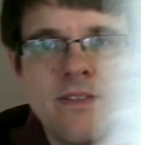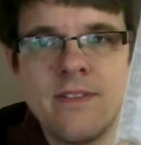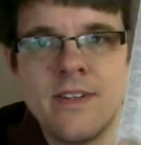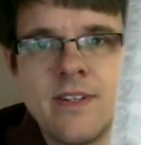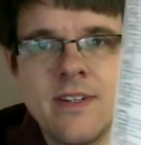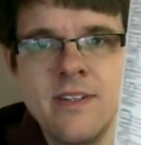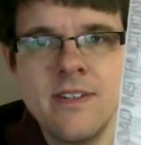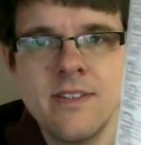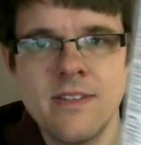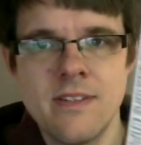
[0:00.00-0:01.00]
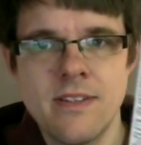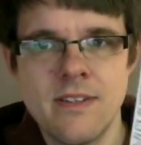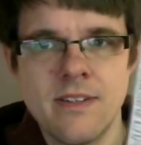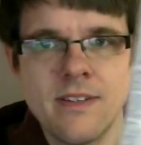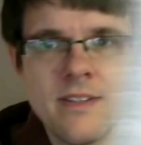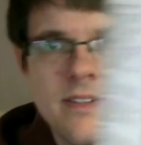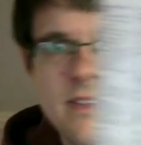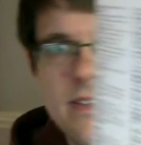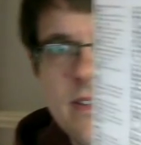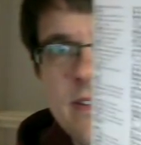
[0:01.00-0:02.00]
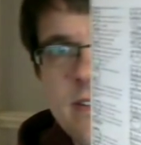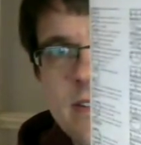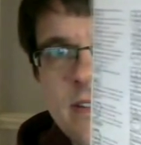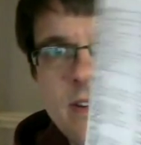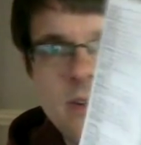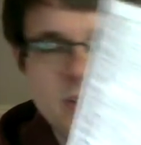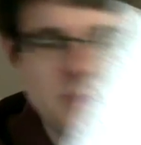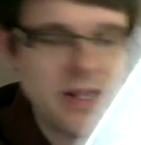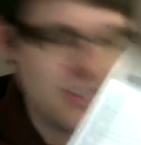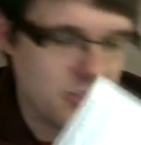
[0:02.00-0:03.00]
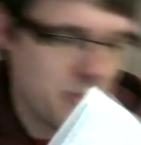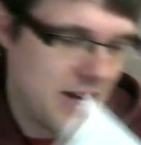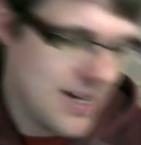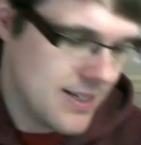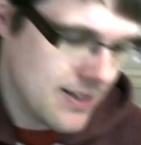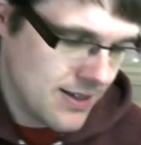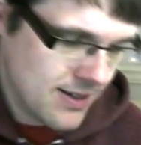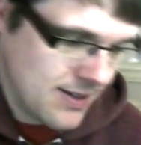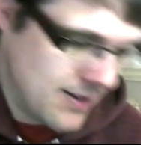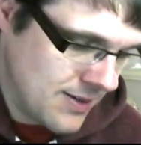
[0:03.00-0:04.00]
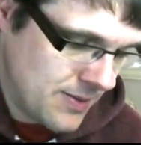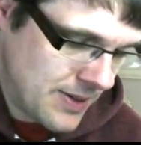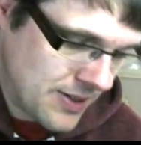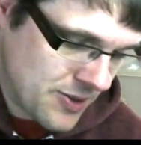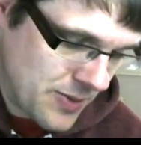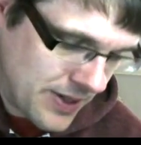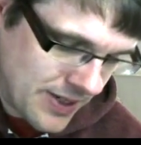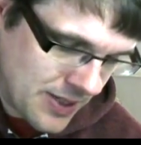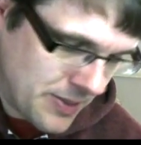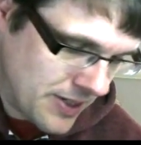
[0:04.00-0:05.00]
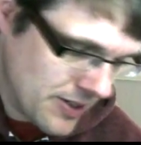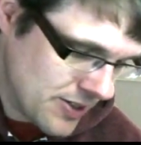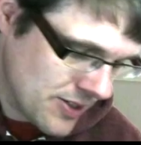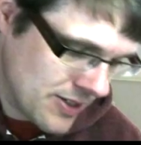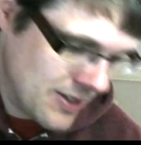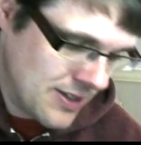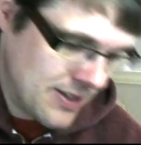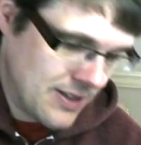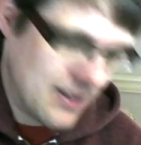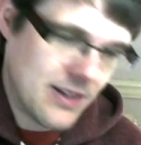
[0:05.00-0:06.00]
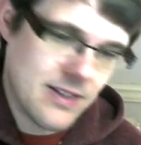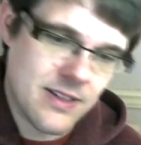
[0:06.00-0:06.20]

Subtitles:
Very nice. No expense spared. What else have we got in the box? There's